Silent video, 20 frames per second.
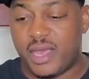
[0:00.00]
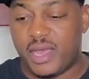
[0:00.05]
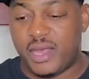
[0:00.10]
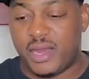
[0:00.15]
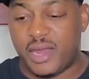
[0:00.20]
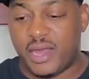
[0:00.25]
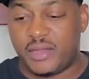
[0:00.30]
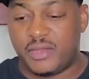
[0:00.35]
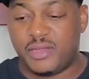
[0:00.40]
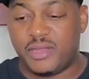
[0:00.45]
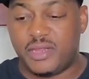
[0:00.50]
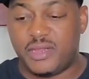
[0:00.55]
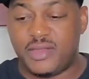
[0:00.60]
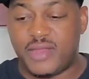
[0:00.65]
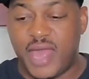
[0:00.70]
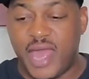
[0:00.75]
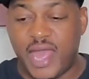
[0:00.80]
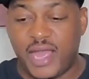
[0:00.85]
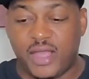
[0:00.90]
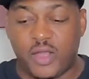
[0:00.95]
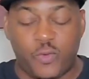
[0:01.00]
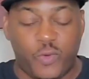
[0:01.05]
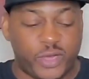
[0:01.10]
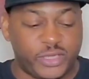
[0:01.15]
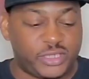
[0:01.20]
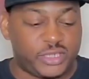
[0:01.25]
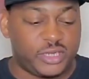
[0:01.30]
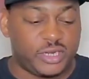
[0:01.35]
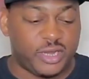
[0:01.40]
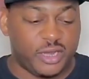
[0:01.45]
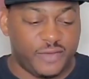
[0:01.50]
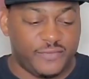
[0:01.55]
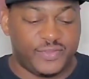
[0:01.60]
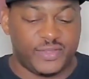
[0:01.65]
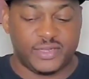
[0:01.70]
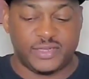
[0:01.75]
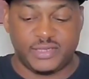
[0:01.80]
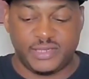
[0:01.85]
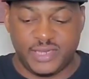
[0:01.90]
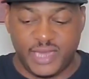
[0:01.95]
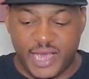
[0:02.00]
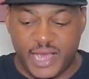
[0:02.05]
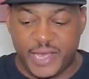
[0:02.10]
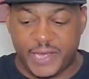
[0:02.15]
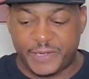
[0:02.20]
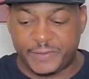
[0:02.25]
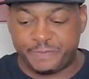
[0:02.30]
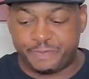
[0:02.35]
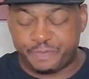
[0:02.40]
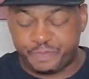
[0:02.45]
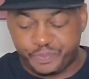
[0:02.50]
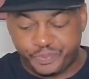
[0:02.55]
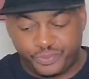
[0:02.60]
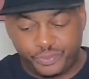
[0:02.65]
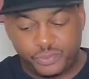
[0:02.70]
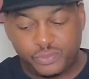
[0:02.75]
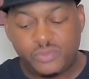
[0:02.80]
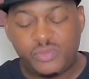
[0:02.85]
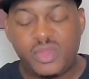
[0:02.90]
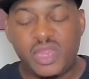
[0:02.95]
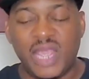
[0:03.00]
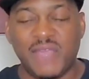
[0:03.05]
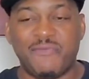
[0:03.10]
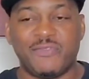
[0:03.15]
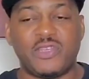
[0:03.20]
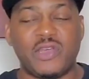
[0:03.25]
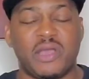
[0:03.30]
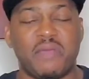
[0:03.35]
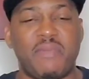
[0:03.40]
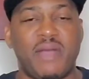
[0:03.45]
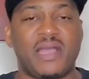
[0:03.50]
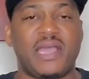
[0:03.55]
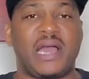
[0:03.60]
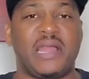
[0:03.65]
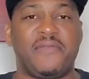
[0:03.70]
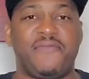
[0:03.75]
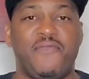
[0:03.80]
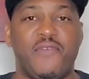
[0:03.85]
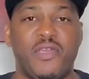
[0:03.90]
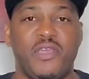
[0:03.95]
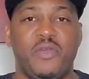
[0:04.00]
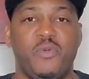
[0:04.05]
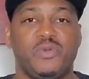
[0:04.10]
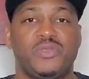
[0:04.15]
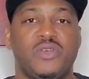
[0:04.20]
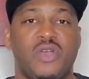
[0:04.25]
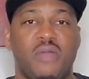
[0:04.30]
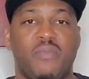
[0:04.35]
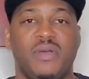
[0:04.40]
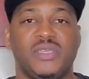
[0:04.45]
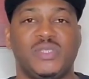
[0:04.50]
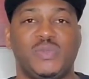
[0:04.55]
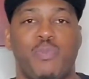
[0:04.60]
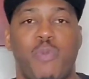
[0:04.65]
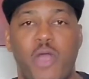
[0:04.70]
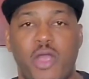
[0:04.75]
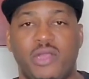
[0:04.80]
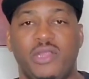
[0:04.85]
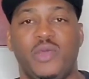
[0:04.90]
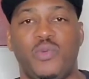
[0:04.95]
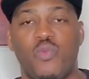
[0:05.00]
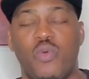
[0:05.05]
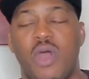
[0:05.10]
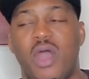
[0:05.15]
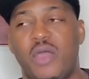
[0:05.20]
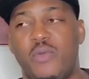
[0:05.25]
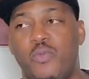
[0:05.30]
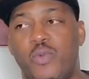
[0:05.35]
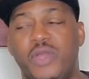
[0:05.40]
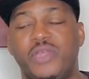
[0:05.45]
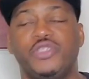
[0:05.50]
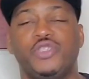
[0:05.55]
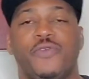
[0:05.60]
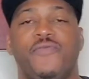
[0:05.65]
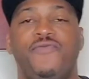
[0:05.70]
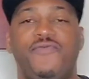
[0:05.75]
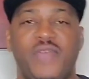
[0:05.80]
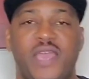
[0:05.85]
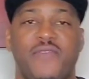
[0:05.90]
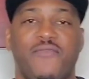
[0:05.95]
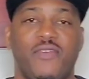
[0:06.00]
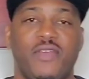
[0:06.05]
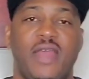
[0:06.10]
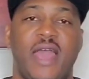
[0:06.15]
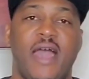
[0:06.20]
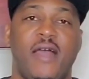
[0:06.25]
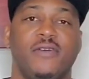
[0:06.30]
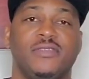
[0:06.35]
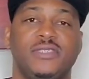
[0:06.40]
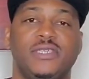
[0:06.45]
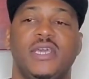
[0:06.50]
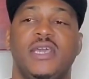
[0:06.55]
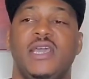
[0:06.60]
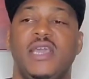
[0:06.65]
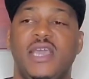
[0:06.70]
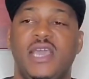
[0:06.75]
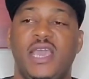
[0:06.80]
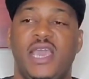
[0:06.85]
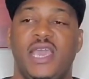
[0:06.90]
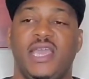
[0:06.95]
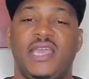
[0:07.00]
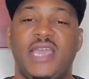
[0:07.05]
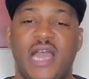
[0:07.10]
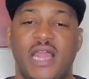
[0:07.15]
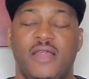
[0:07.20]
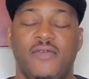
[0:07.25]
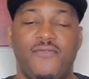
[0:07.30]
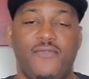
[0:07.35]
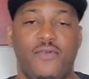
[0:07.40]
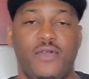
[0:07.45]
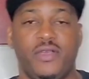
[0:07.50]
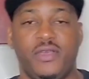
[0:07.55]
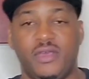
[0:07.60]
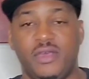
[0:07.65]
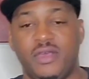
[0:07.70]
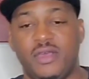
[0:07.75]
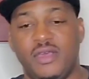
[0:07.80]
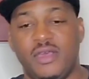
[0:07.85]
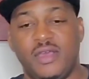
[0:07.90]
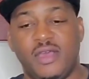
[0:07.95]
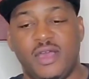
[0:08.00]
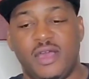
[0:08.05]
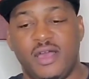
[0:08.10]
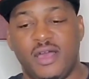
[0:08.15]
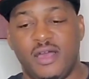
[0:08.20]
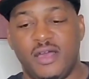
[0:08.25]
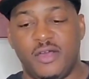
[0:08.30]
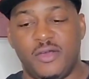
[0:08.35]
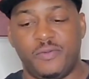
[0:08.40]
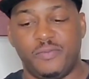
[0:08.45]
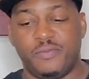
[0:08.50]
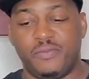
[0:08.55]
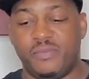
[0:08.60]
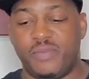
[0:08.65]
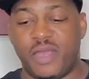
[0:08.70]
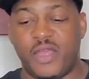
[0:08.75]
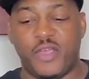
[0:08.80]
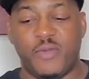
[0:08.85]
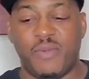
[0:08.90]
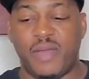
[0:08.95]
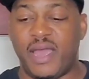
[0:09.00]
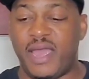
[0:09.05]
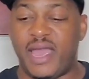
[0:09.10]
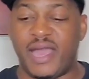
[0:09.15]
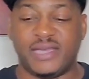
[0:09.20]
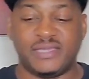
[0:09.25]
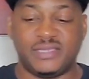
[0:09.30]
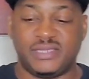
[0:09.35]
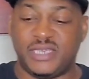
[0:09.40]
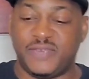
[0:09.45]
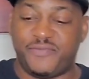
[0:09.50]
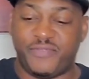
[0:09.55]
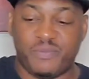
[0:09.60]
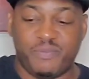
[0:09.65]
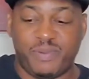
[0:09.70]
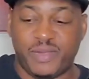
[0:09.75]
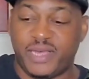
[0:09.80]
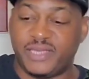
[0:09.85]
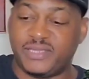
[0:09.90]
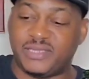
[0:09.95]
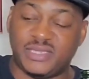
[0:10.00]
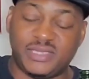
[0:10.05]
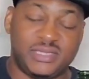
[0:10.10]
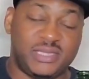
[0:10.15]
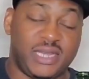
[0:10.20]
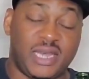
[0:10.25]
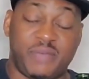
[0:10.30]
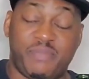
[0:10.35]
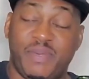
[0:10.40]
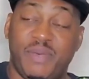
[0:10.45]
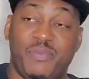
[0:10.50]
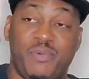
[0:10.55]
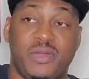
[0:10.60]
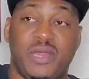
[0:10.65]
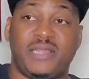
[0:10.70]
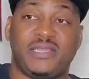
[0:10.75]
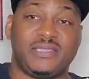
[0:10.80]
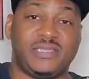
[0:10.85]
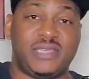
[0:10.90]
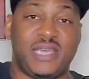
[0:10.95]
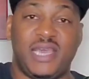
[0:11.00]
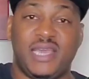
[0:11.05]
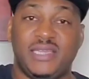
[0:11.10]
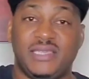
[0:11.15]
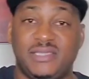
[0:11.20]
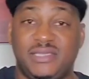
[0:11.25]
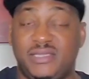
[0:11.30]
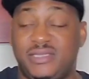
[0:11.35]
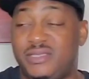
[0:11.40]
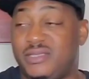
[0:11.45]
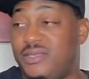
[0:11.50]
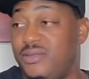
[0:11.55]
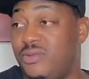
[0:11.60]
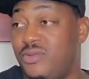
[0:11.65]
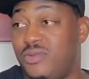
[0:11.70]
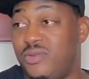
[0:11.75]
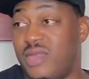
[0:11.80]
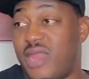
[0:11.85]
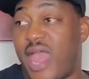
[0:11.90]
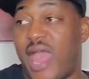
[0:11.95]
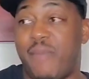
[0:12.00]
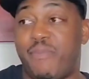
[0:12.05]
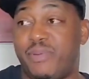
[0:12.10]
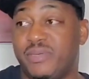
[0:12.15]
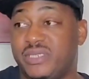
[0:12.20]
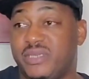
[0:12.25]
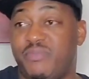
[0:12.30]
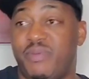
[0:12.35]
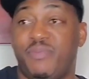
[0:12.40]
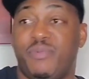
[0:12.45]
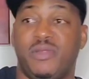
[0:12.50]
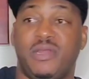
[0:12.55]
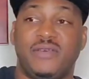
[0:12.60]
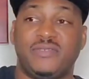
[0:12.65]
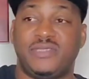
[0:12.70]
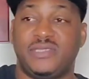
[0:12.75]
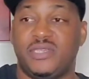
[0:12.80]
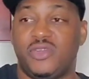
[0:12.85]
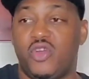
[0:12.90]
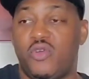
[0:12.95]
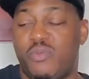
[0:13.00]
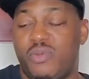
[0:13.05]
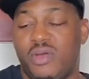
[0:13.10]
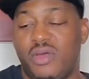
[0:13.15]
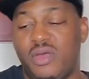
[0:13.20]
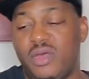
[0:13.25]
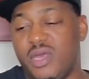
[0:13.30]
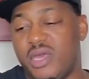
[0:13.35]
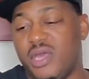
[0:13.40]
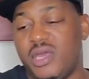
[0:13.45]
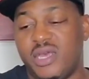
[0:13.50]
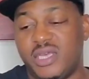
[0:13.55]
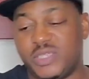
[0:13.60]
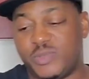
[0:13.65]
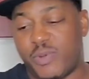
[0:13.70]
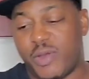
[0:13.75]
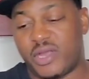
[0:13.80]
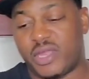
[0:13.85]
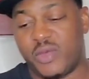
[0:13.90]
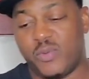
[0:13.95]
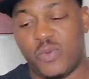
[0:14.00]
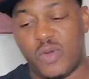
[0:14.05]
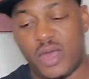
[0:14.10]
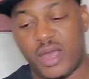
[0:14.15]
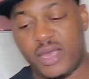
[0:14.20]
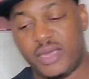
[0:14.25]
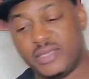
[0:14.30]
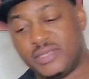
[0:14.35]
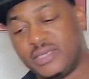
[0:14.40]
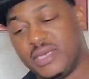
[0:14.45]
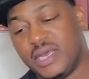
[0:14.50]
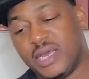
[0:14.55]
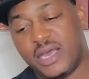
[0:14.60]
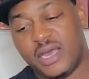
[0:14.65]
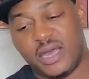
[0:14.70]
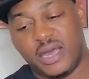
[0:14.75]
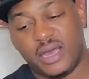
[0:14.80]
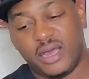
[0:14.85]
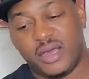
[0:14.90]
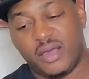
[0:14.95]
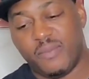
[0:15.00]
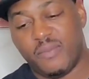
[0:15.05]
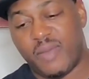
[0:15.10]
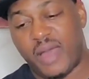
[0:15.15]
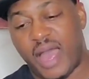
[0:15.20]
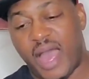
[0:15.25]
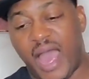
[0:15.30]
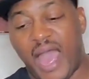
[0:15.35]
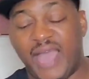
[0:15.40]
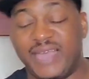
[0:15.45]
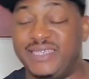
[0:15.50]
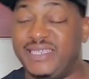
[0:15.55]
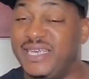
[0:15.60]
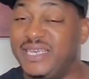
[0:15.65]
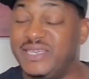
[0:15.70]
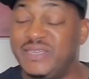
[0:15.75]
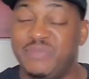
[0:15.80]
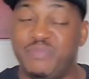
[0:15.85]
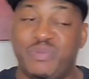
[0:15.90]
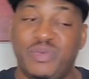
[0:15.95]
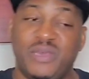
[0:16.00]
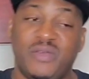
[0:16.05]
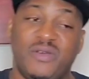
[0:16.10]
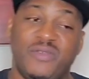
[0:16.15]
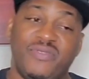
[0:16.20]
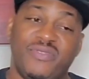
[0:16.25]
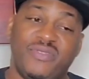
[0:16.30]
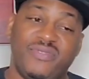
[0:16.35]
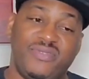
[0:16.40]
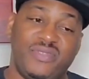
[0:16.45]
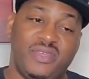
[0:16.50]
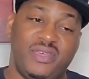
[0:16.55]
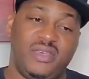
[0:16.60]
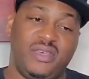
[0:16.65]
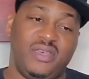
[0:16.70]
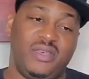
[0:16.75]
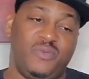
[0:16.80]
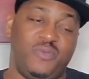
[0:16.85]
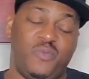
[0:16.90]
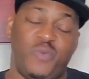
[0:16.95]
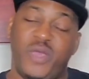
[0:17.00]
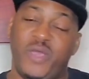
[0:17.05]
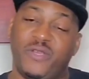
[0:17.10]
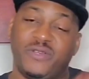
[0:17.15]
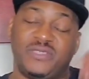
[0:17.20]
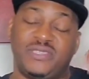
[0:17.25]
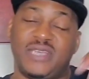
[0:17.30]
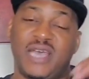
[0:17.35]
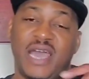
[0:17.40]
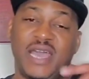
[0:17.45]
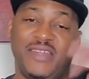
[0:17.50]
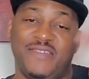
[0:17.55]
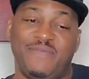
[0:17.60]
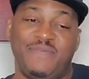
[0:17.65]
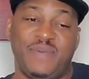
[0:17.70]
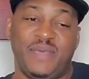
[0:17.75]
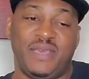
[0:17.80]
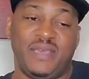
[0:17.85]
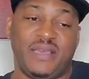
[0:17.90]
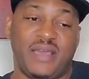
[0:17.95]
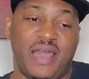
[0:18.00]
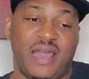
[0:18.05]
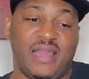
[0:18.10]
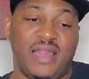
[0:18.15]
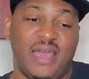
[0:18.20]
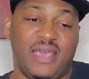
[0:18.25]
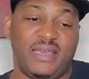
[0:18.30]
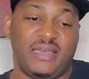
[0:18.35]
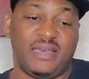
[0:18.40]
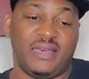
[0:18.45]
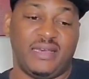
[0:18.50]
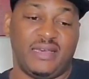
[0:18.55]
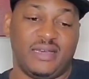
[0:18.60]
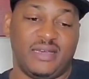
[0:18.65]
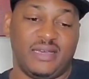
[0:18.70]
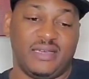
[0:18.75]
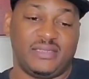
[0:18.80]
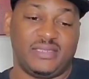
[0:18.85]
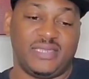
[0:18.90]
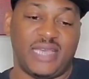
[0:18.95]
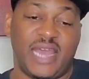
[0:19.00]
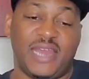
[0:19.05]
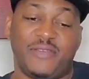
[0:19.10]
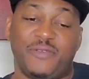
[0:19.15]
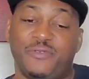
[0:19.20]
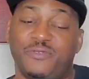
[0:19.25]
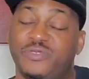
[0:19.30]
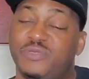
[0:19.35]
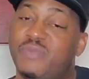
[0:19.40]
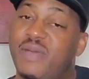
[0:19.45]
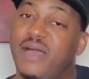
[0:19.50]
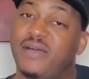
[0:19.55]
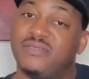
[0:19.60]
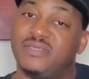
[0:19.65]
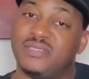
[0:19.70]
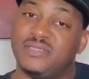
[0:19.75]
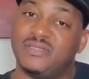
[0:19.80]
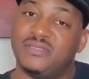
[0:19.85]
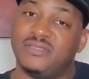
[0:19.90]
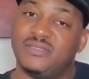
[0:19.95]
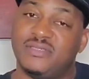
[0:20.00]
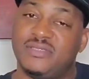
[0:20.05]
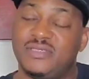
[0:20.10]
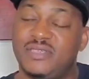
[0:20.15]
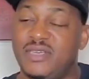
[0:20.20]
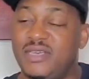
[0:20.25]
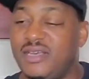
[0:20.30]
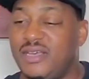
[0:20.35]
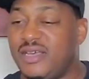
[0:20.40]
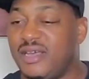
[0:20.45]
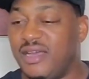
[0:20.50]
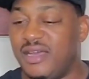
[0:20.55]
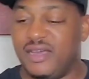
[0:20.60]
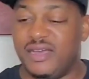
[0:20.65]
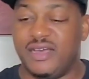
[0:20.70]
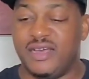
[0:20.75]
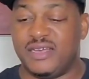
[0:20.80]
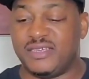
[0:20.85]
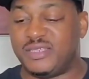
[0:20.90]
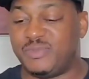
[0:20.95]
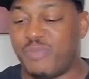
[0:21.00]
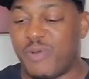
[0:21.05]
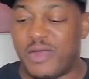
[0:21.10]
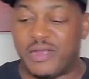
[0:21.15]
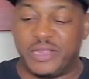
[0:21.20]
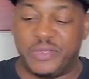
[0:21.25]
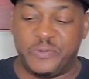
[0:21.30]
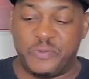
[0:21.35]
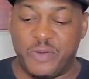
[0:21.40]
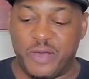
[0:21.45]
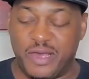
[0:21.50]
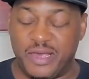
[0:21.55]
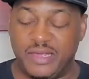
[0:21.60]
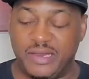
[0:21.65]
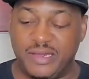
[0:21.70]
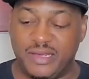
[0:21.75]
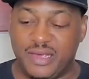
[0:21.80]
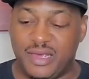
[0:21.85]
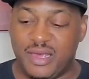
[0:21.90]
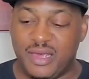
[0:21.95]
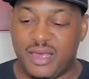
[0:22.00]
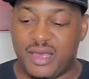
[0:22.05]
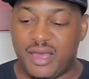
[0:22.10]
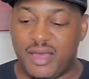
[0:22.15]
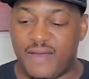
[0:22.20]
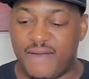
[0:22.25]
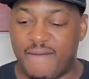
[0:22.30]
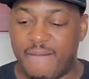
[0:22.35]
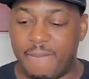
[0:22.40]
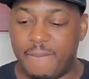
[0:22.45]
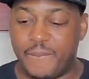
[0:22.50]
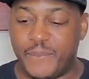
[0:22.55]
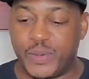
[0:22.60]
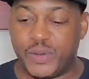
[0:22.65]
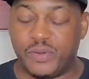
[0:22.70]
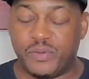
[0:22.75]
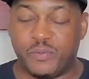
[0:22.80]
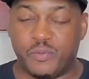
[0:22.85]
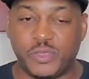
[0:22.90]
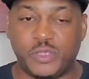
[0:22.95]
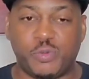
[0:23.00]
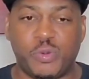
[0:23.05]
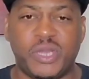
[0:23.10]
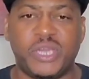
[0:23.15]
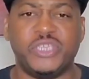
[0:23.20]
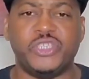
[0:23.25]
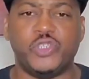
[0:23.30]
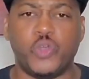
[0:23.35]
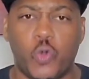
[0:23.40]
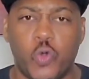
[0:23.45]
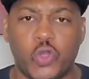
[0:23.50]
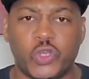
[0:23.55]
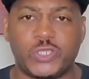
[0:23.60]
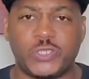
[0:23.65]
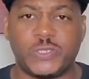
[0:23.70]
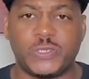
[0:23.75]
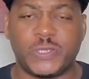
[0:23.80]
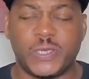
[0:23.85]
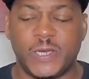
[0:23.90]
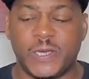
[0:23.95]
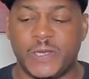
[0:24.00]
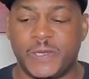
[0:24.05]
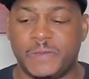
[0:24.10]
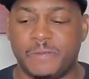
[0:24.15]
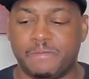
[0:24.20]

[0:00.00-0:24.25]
And other than that, question of the day, if we're talking about California and we're talking about sparkling wine, what is your favorite house in California? Everybody has different places. Like, people like to stay in Napa. Some people love Sonoma sparkling wines. I tend to be on the weird side of being, I like Santa Cruz Mountains sparkling wine. But which one is yours?